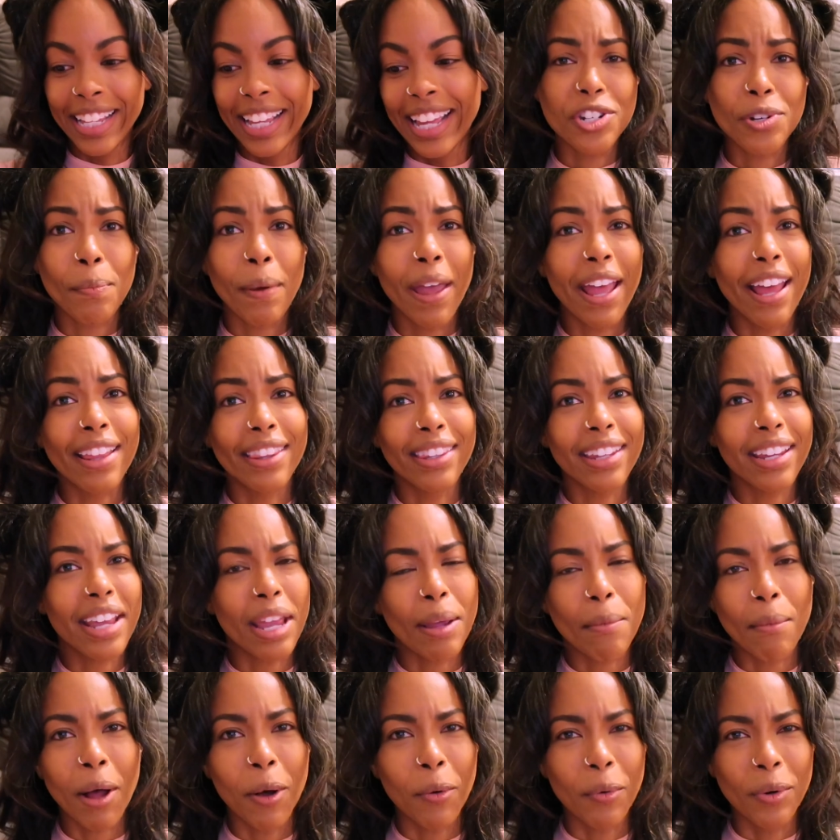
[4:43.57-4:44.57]
In Japan, they
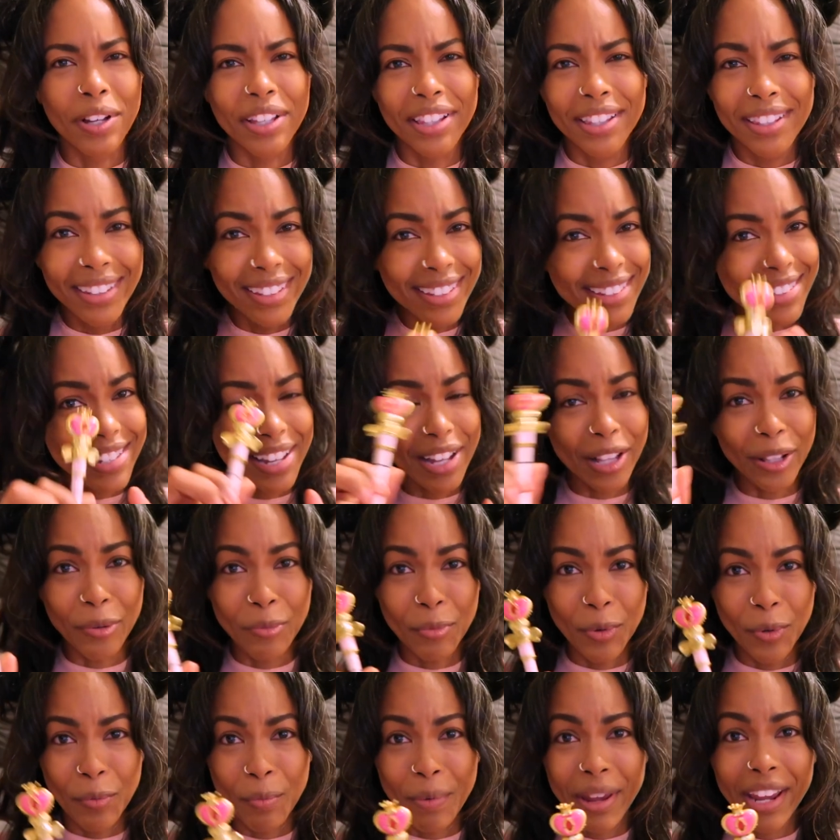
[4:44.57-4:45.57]
came out with Sailor
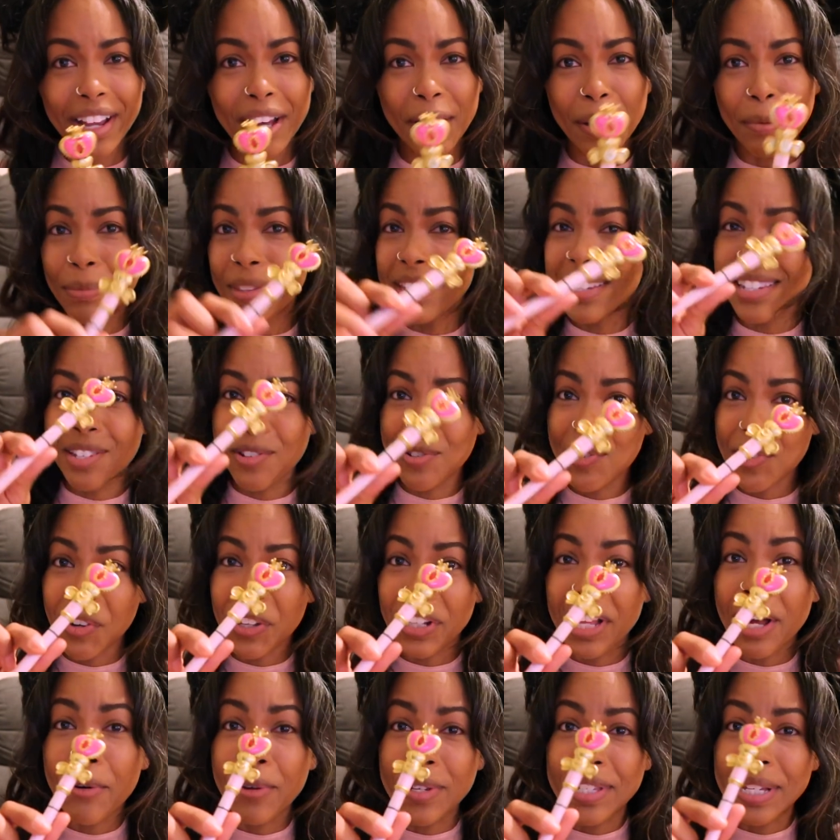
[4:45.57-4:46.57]
Moon makeup. This is
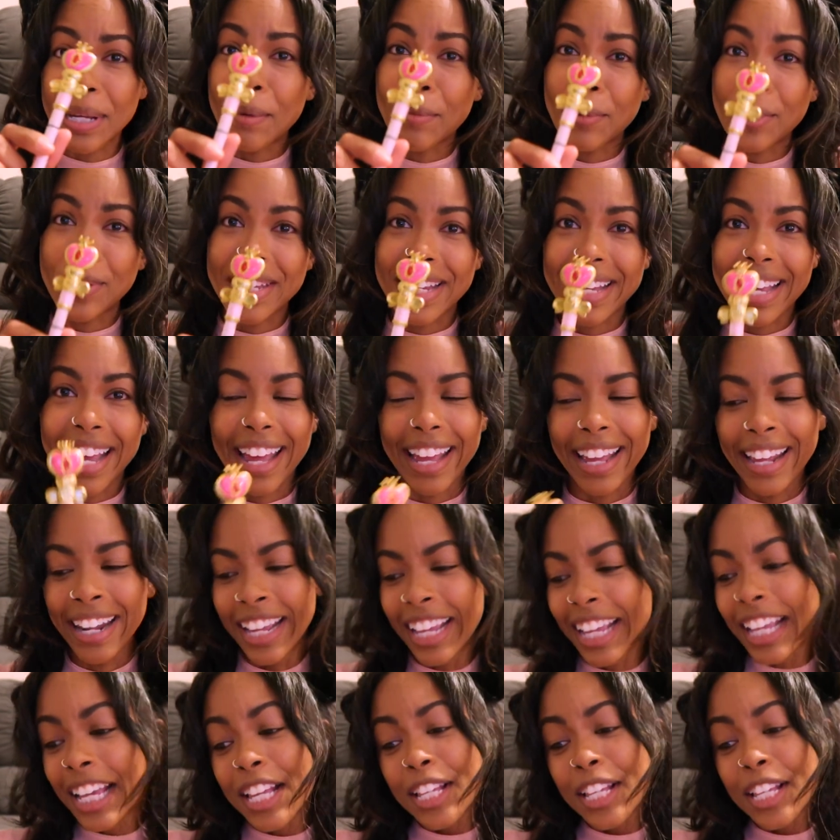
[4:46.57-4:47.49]
all I was able to get.